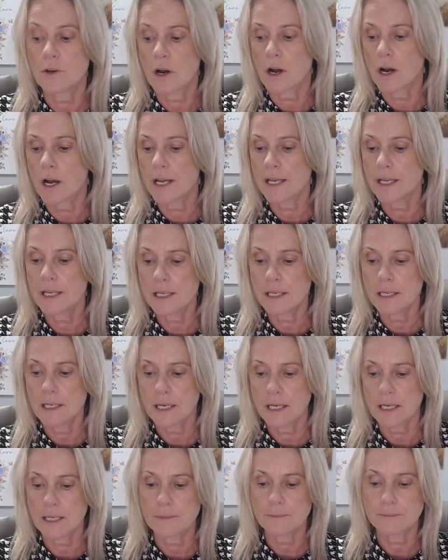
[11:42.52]
I
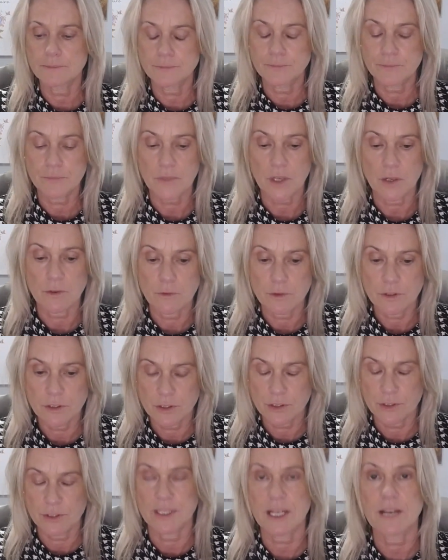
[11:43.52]

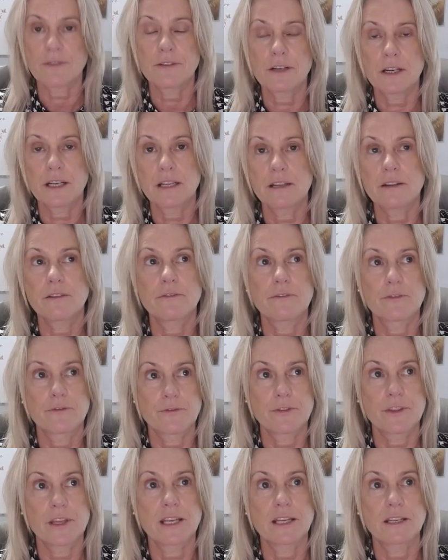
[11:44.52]
definitely
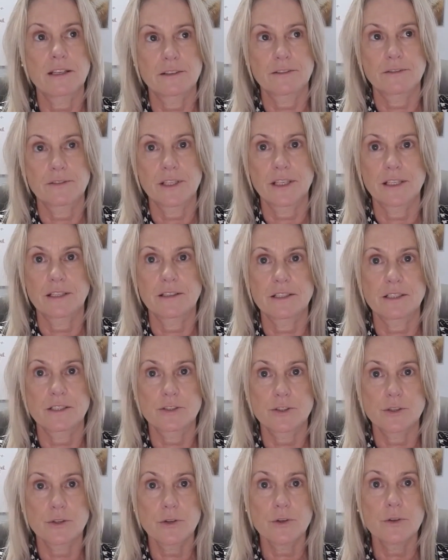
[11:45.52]
think that there's
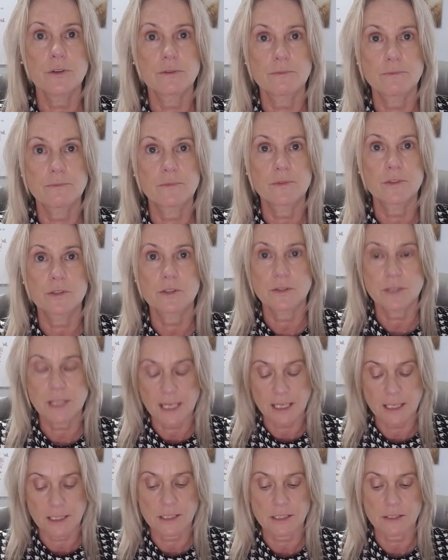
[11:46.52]
two
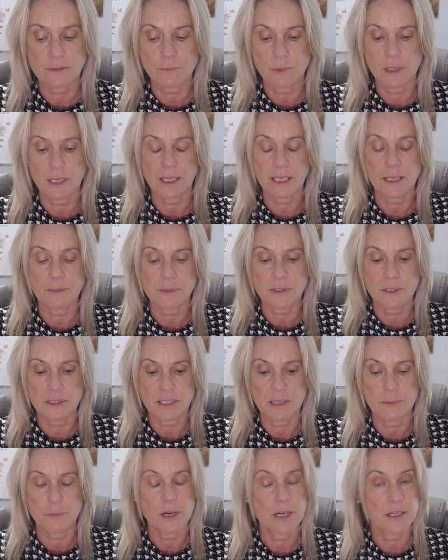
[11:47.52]
things when it comes to
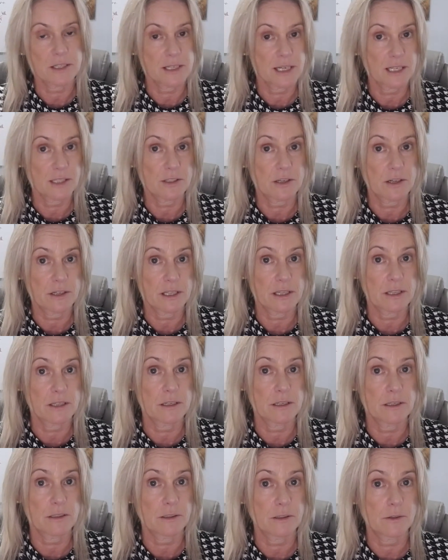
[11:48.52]
separation anxiety
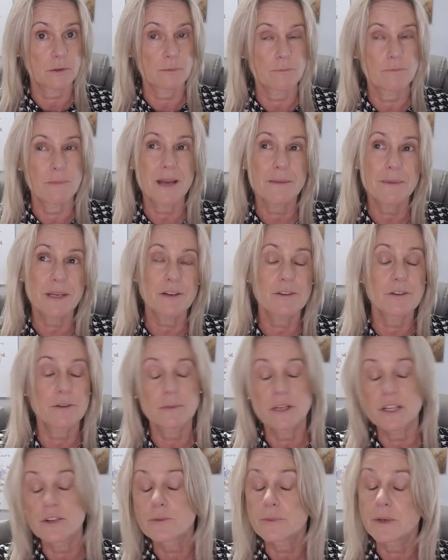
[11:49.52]
that maybe are
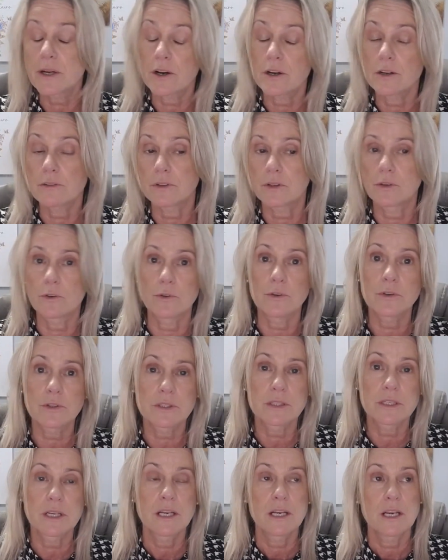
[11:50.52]
a little bit
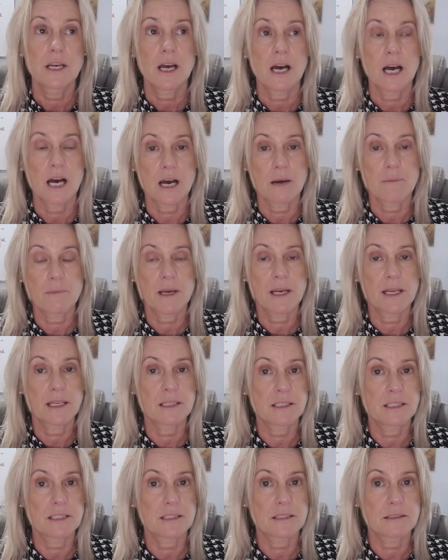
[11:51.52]
overlooked,
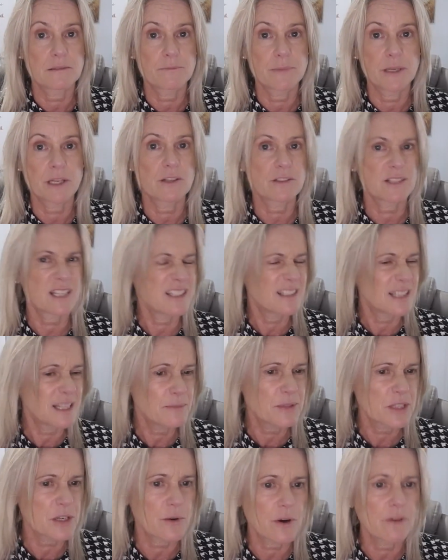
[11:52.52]
and because they
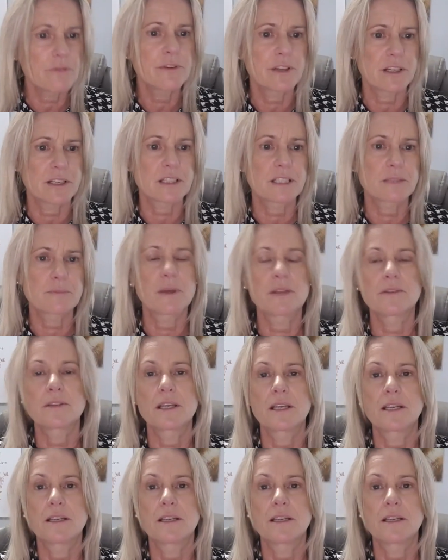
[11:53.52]
seem so obvious, but